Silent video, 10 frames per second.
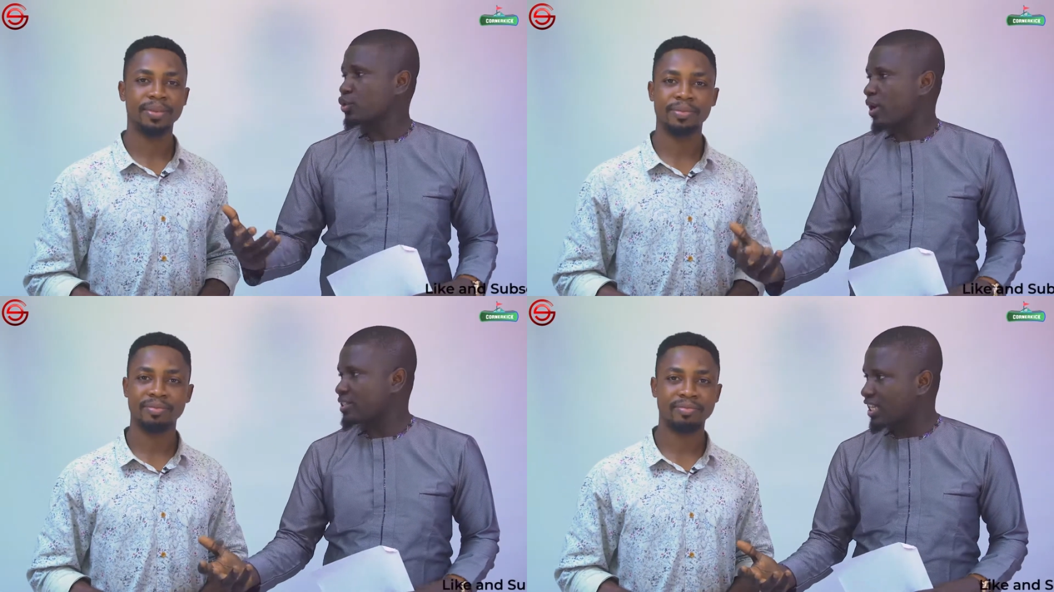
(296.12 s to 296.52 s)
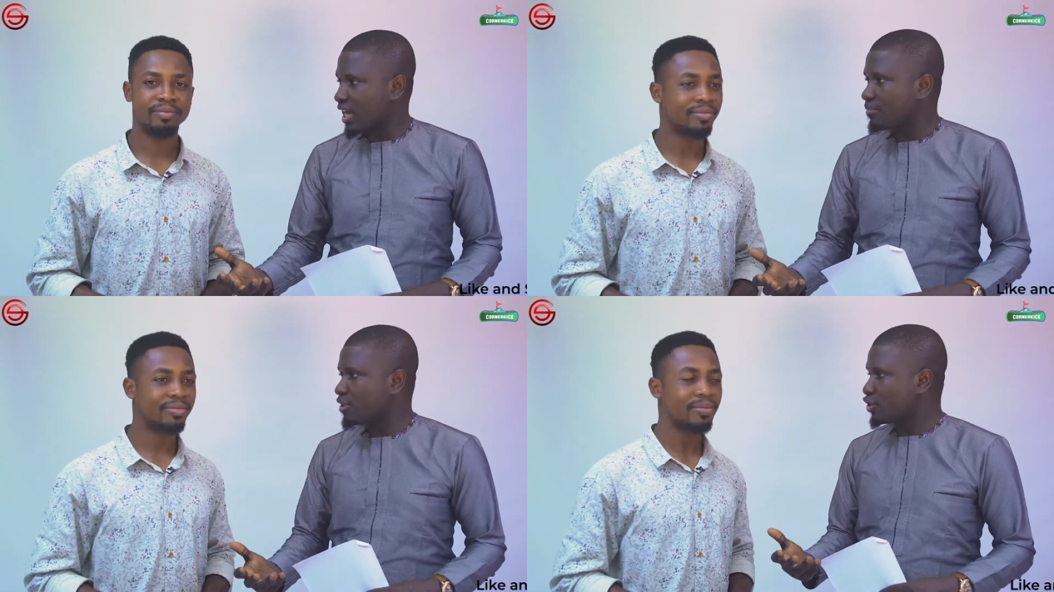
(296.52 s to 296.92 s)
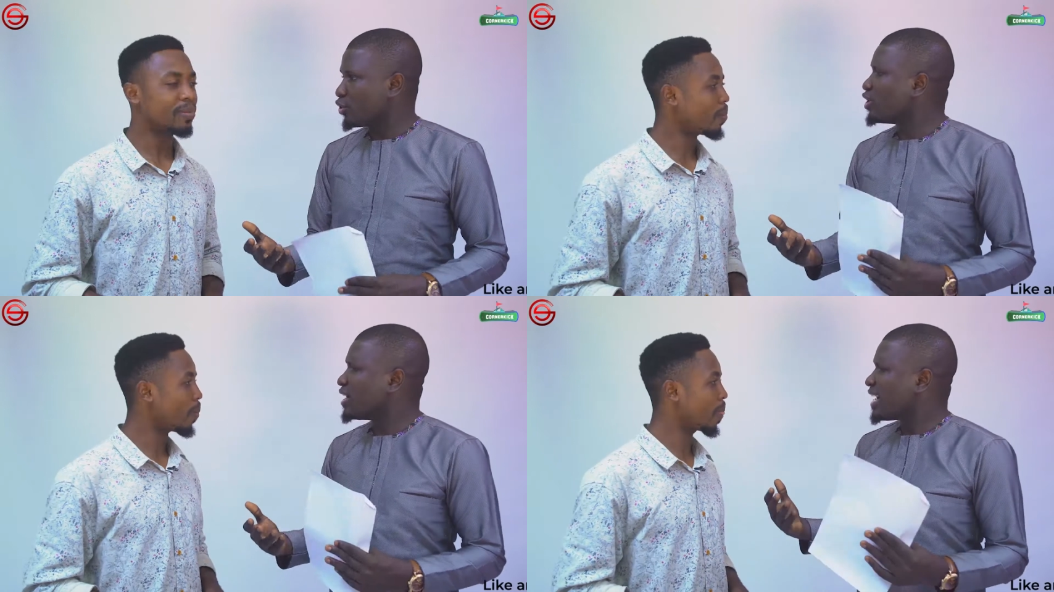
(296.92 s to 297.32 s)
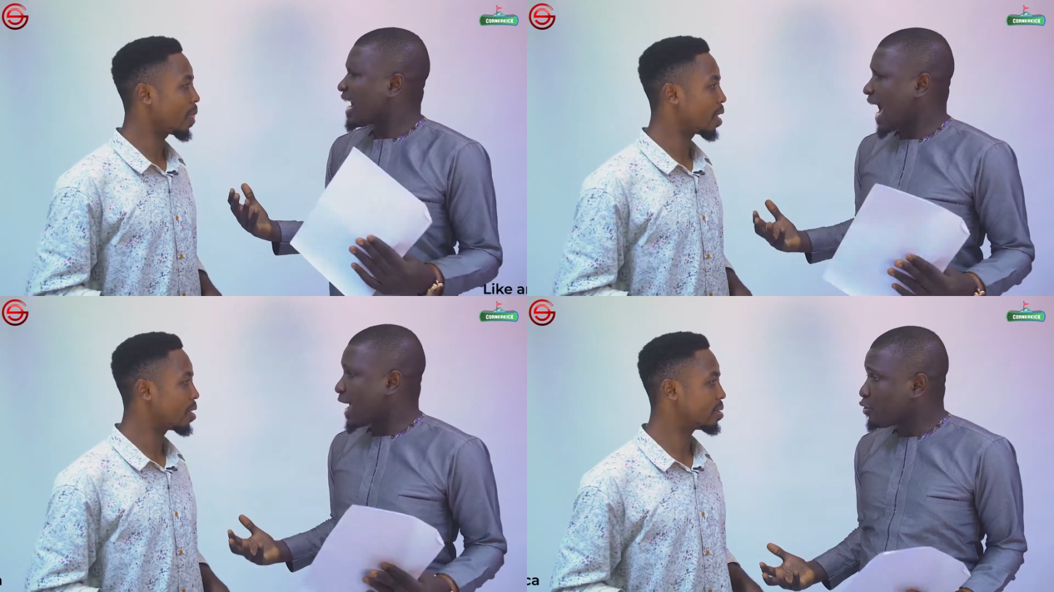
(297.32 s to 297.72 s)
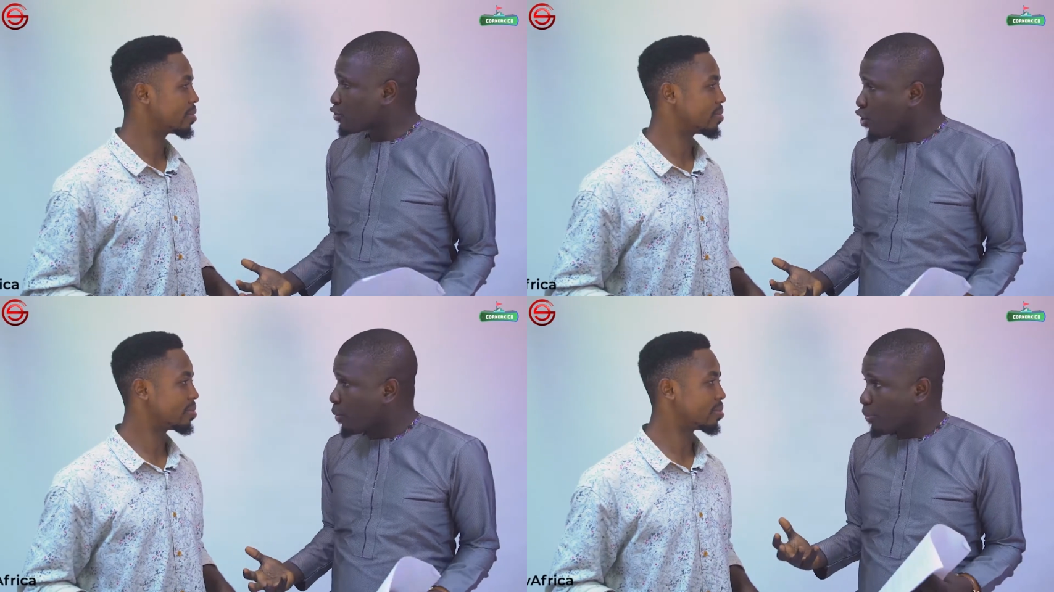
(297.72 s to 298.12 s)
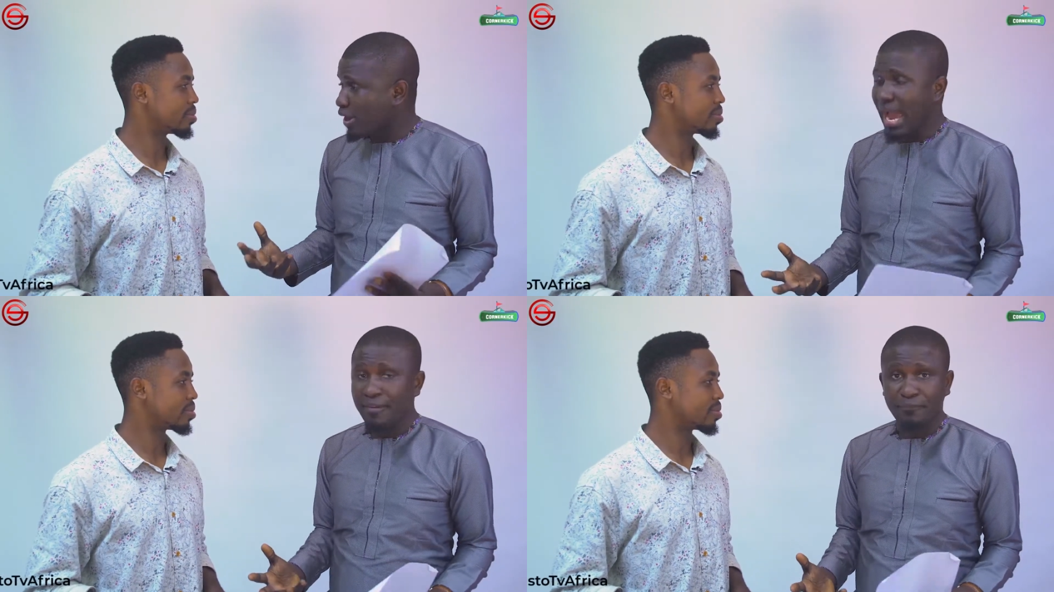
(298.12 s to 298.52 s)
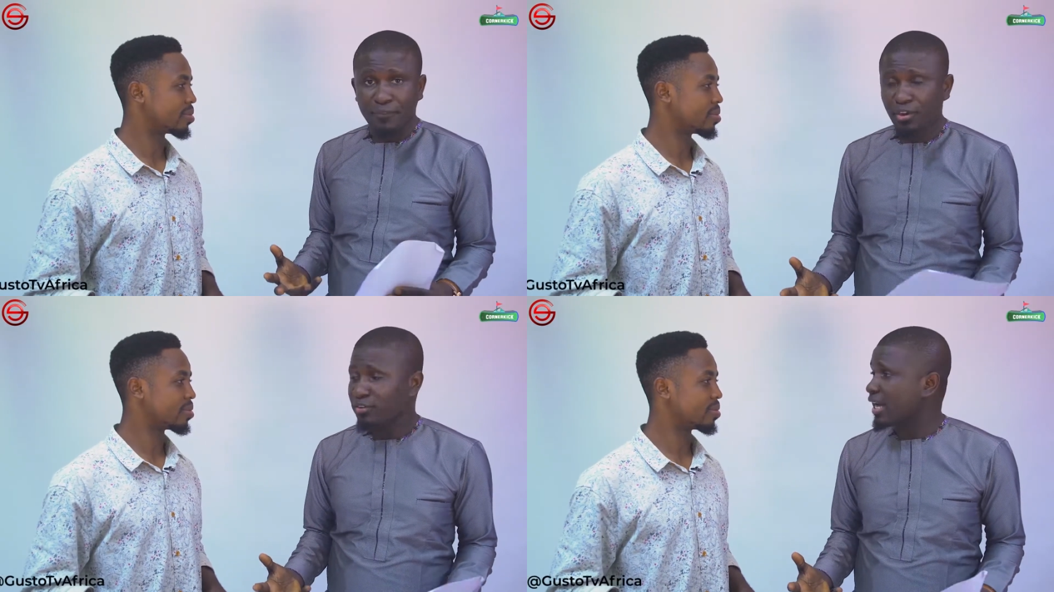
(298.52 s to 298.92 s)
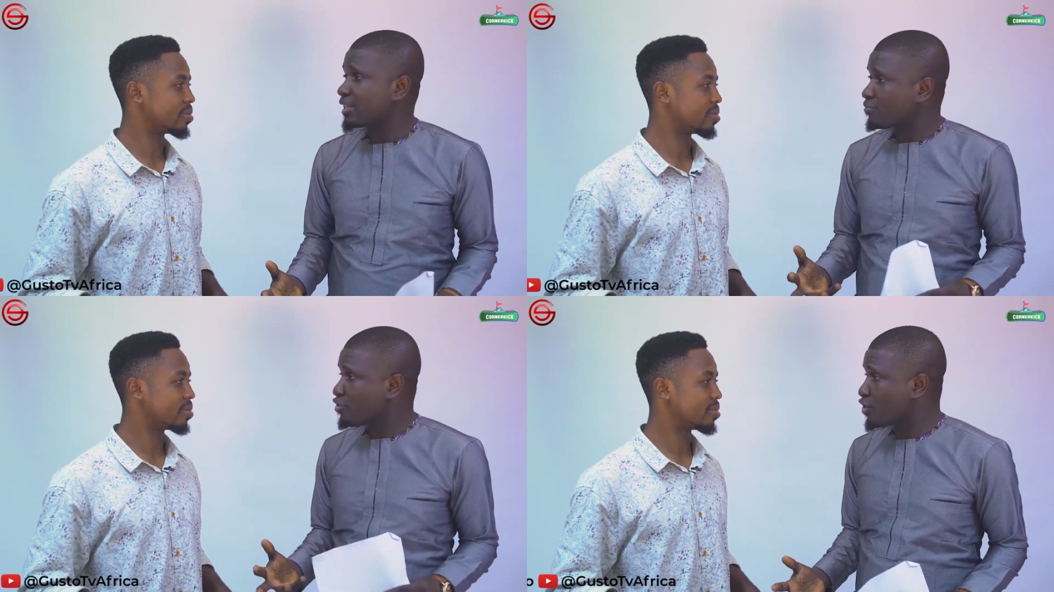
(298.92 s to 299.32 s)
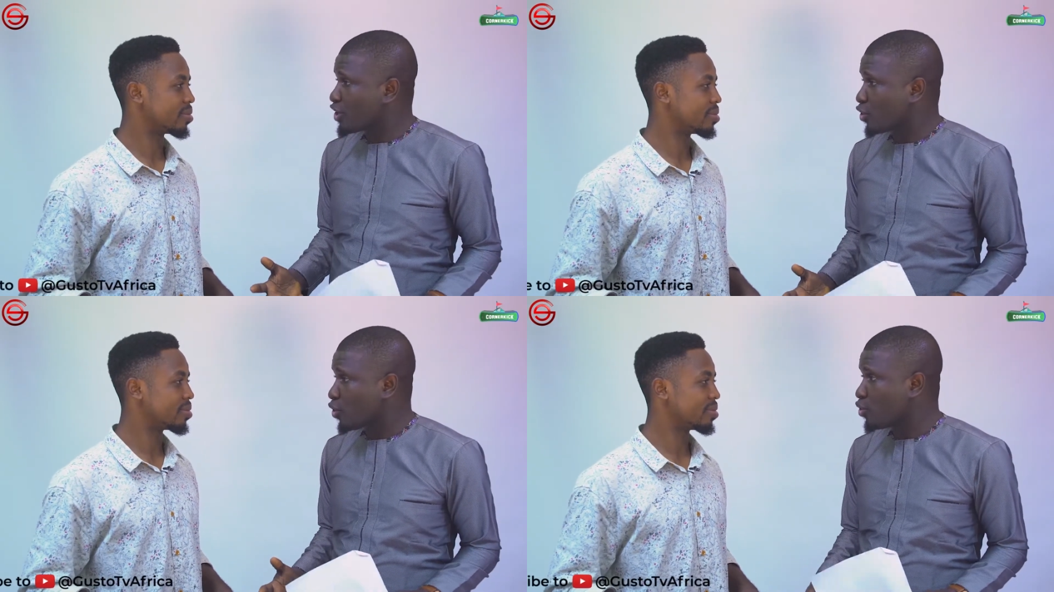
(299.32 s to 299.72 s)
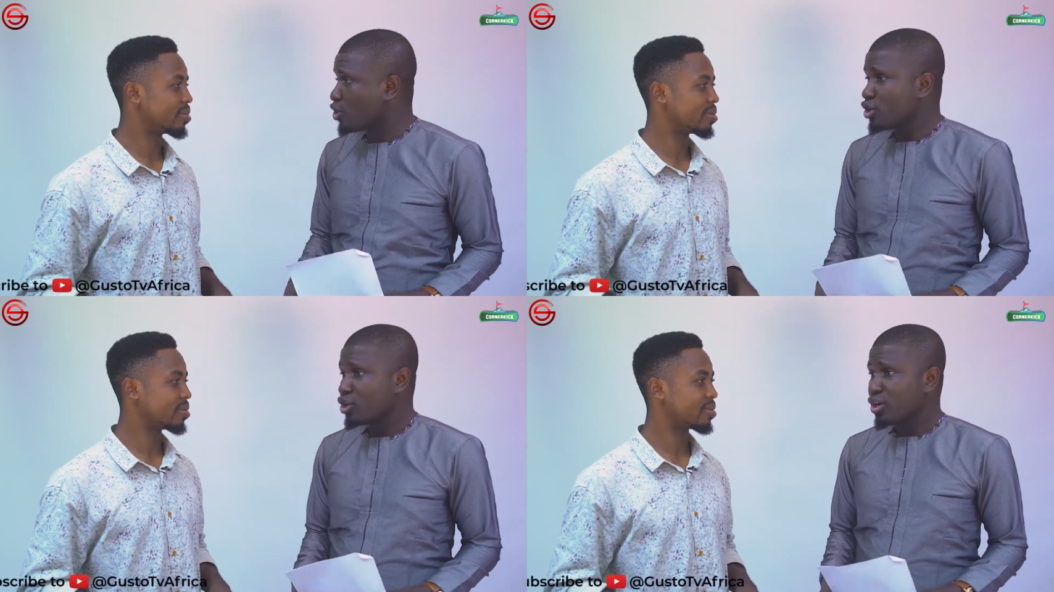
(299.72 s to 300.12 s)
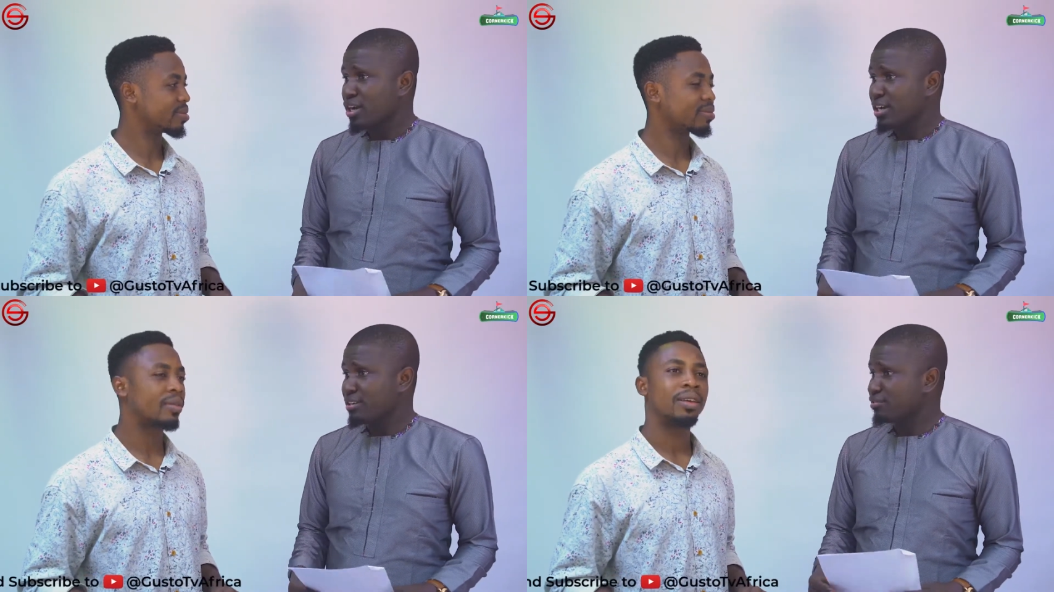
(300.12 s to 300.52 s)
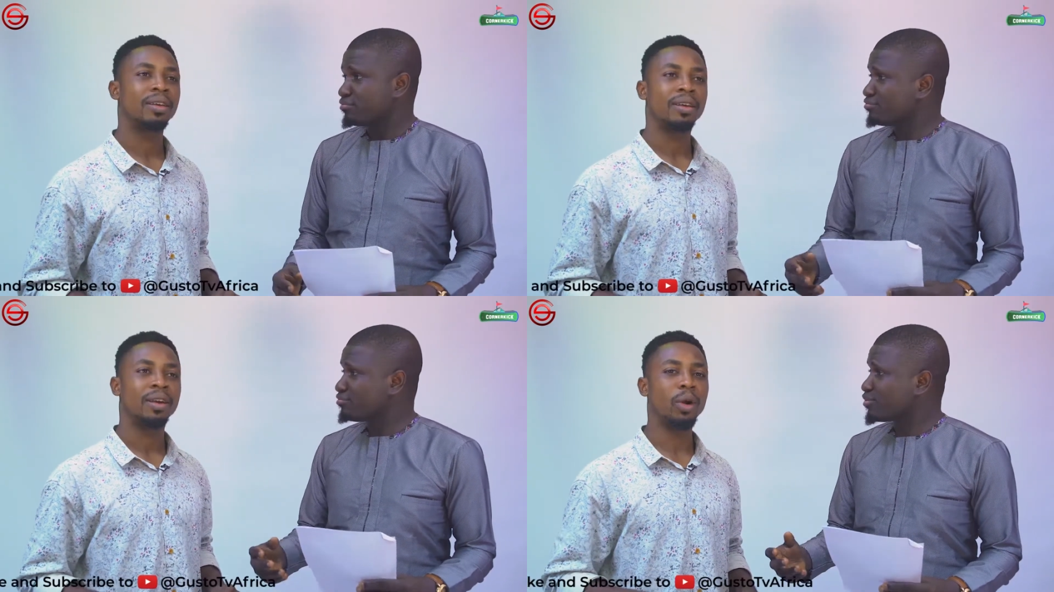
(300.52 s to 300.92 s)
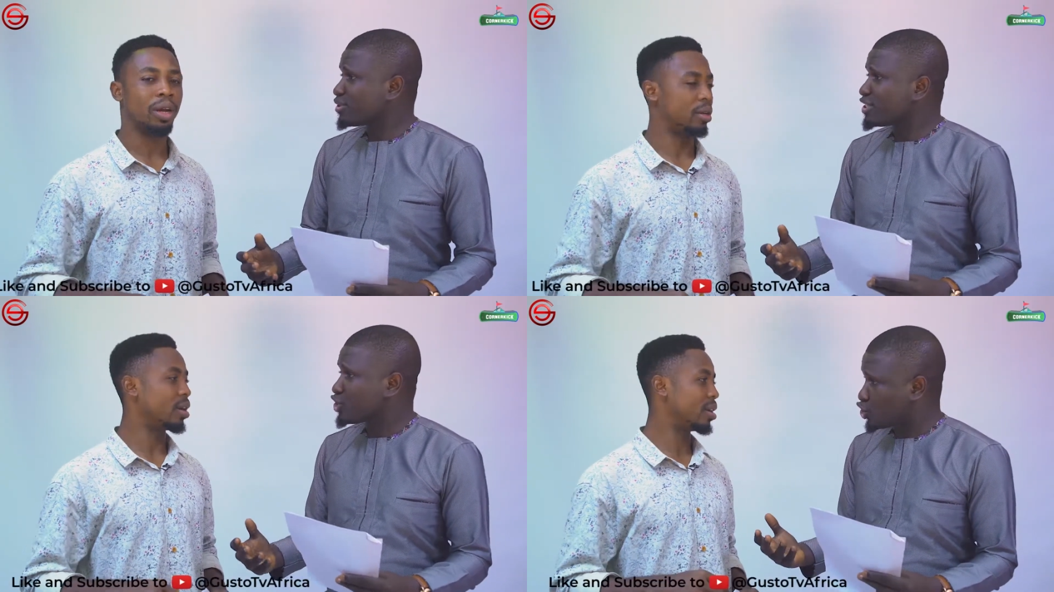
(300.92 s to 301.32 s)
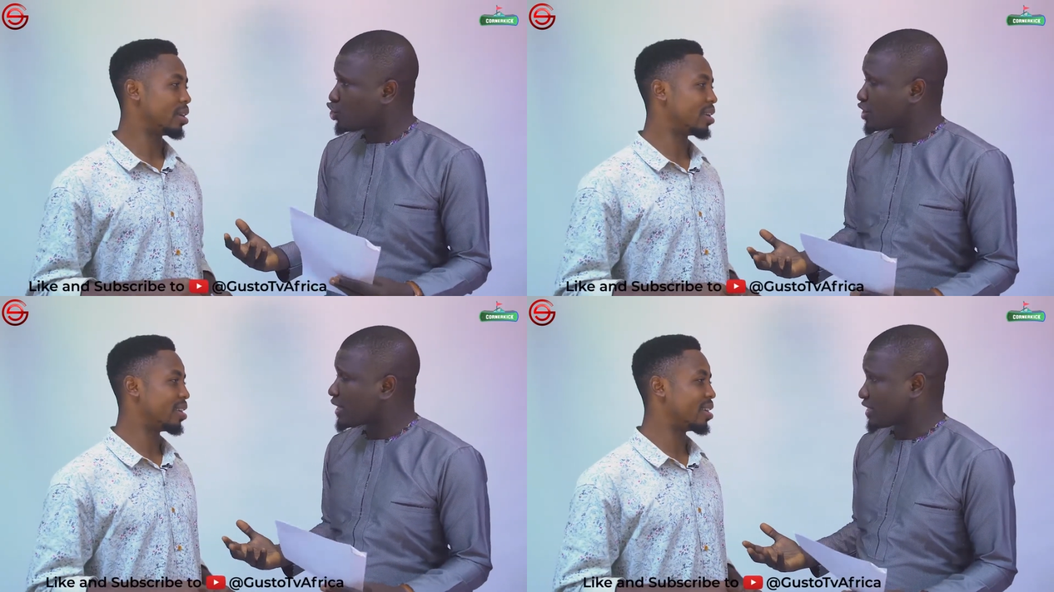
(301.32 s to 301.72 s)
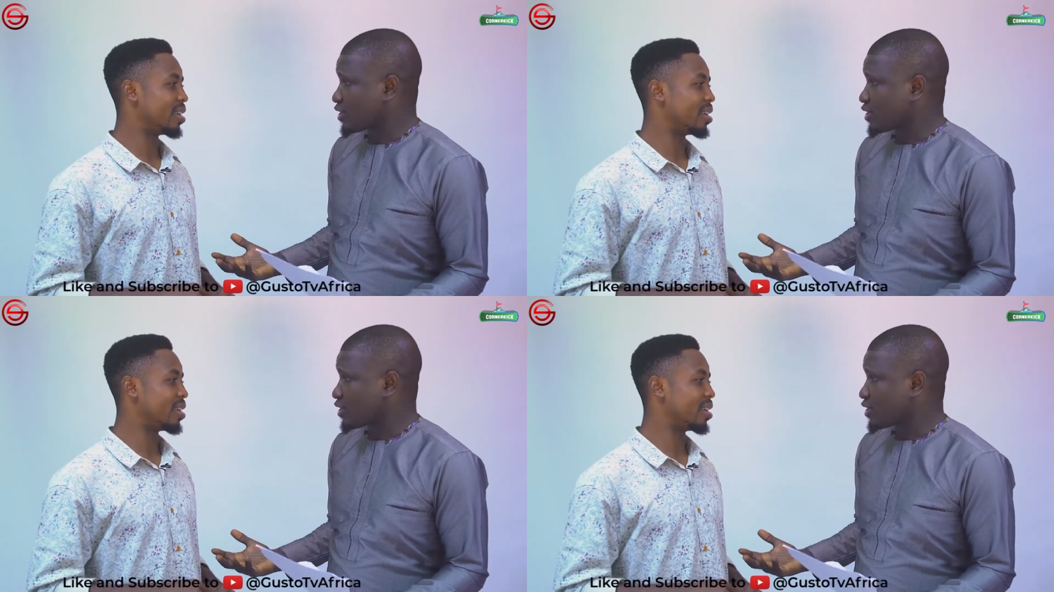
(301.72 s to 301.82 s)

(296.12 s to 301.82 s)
Speaker 1: to West Ham, you know. I don't know, but I feel that Mourinho well, uh, should get